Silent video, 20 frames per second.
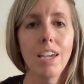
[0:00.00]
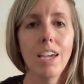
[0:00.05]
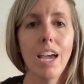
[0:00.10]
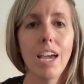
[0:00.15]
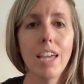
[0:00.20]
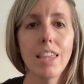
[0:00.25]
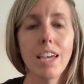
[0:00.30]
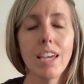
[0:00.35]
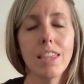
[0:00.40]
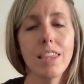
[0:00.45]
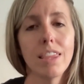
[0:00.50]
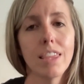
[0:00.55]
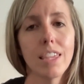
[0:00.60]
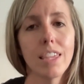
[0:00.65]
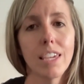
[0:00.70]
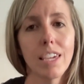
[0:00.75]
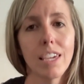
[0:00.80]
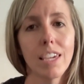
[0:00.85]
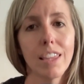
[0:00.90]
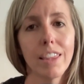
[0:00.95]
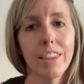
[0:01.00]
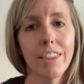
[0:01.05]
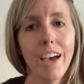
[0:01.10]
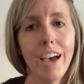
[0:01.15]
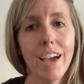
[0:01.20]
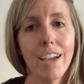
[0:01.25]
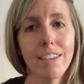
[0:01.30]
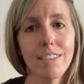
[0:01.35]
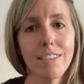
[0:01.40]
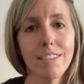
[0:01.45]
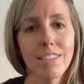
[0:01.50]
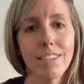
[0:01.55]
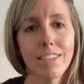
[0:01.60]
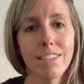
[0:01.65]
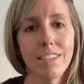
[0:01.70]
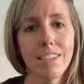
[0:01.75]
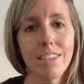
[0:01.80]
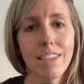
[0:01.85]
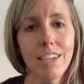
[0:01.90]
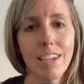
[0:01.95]
And then the
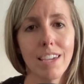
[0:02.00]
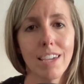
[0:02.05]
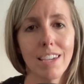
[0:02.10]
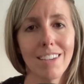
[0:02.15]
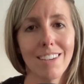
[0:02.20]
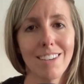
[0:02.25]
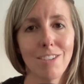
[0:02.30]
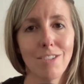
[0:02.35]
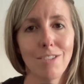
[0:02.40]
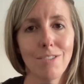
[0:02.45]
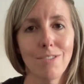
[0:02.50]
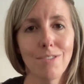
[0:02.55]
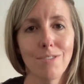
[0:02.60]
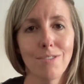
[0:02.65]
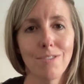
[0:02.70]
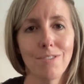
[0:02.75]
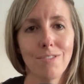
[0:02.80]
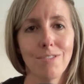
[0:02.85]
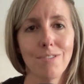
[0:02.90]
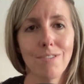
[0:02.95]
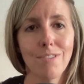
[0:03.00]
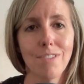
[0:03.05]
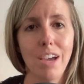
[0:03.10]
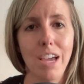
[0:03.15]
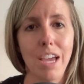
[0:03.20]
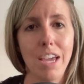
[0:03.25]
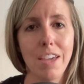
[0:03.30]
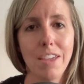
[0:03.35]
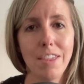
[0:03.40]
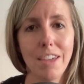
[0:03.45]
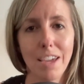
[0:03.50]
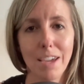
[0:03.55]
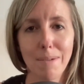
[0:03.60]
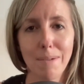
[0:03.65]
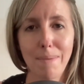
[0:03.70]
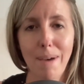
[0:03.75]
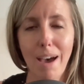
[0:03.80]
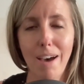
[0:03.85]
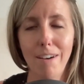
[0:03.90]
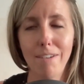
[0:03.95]
last thing to think
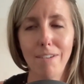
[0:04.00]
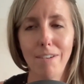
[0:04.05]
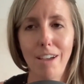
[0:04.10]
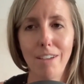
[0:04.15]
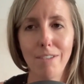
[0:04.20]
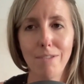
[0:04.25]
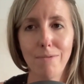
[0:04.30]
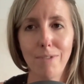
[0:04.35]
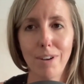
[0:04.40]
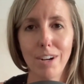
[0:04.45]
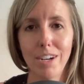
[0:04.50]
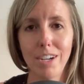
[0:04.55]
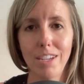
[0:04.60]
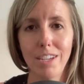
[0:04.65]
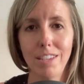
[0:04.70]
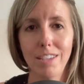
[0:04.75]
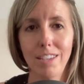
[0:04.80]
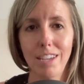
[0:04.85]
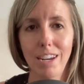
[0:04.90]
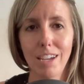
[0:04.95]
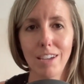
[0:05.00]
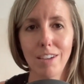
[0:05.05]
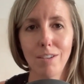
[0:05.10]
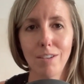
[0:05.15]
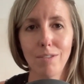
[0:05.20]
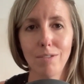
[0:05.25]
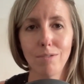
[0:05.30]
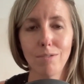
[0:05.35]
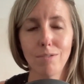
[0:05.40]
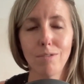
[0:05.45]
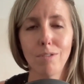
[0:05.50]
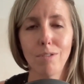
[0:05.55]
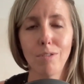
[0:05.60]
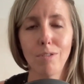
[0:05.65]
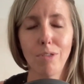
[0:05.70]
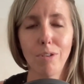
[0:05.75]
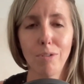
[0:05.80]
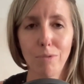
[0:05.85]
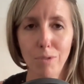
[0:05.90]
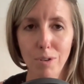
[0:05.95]
about as far as sitting goes,
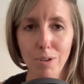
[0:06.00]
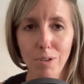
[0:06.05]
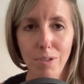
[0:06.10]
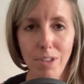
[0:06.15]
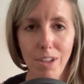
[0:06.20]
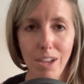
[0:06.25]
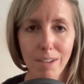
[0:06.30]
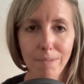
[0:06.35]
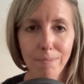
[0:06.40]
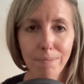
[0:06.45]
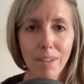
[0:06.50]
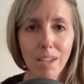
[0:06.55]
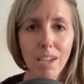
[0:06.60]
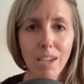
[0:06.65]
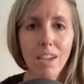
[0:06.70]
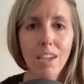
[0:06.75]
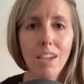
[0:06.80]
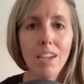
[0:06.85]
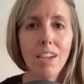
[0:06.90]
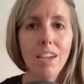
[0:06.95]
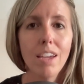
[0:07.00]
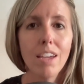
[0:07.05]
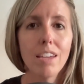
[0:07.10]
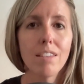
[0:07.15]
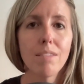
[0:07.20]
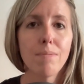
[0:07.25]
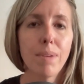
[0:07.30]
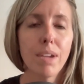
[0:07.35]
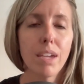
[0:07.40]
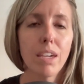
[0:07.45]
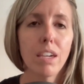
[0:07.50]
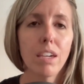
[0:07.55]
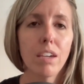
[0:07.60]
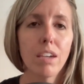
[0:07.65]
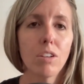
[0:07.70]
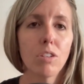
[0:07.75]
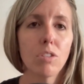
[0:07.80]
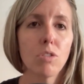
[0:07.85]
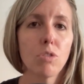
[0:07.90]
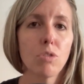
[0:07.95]
the fourth thing, is
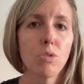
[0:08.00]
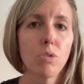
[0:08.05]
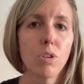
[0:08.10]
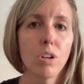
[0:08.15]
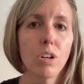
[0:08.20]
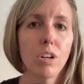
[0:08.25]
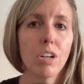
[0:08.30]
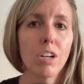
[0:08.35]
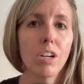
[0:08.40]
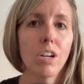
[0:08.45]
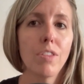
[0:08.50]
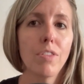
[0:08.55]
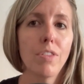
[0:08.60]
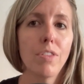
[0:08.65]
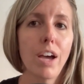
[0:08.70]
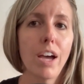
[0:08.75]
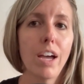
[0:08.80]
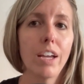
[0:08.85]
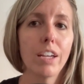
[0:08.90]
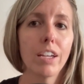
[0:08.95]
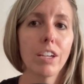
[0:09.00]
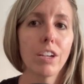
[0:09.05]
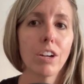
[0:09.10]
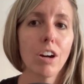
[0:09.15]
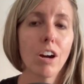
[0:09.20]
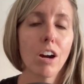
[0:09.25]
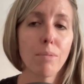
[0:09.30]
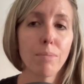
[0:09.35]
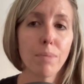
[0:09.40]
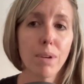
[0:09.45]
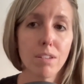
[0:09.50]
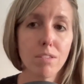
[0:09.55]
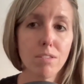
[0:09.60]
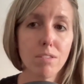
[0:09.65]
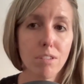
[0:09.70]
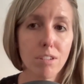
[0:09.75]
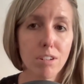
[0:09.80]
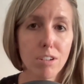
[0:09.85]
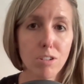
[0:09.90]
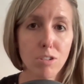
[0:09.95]
making sure that your armrests
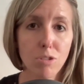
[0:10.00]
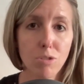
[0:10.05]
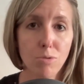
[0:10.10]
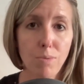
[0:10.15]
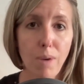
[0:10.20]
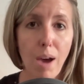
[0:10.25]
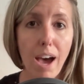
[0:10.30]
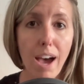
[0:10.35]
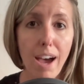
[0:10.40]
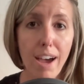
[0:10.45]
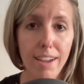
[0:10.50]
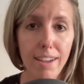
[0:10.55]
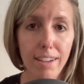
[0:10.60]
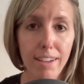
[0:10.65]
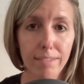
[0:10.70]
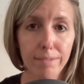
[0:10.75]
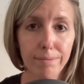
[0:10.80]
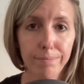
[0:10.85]
aren't too high.